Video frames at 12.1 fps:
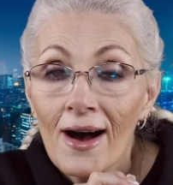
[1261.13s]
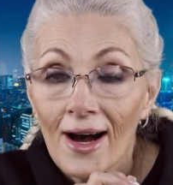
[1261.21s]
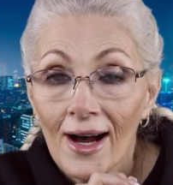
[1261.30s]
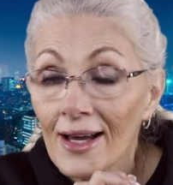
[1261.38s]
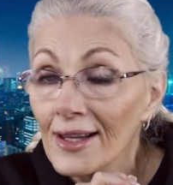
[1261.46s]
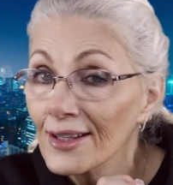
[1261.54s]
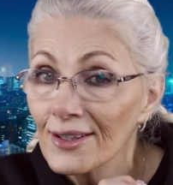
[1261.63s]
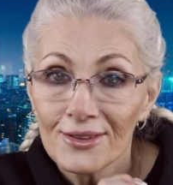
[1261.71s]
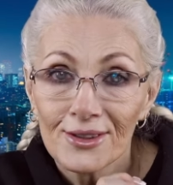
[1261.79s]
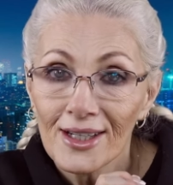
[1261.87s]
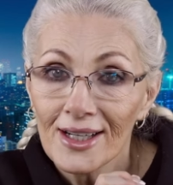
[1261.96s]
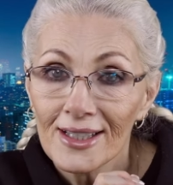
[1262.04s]
I love
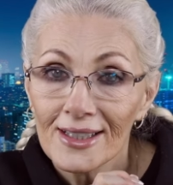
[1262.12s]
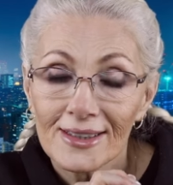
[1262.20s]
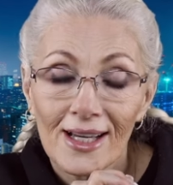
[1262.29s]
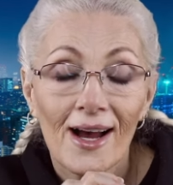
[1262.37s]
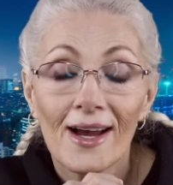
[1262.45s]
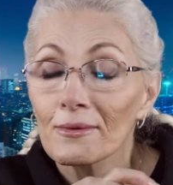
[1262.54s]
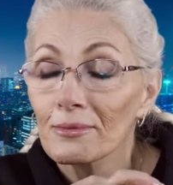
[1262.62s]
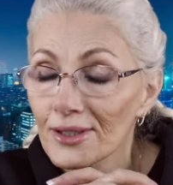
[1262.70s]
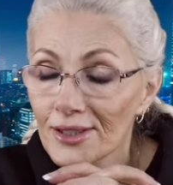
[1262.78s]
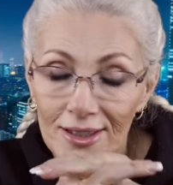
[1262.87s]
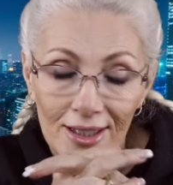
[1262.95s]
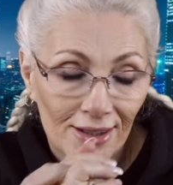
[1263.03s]
you guys. I
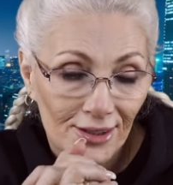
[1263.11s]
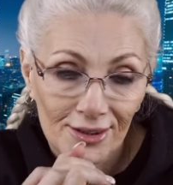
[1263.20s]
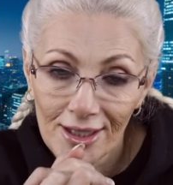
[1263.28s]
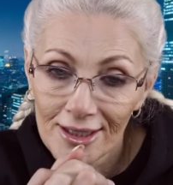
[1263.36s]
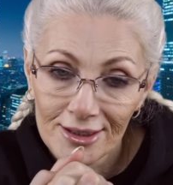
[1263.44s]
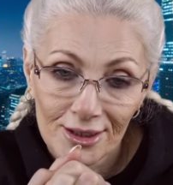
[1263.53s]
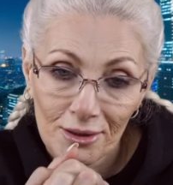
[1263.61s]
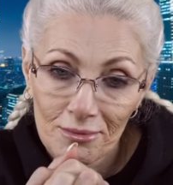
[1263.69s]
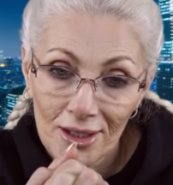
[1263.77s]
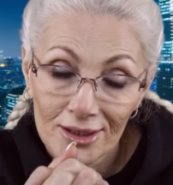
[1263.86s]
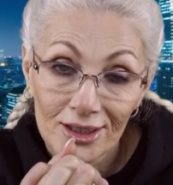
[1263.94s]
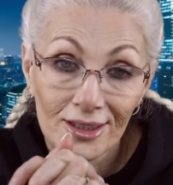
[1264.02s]
appreciate you guys so much.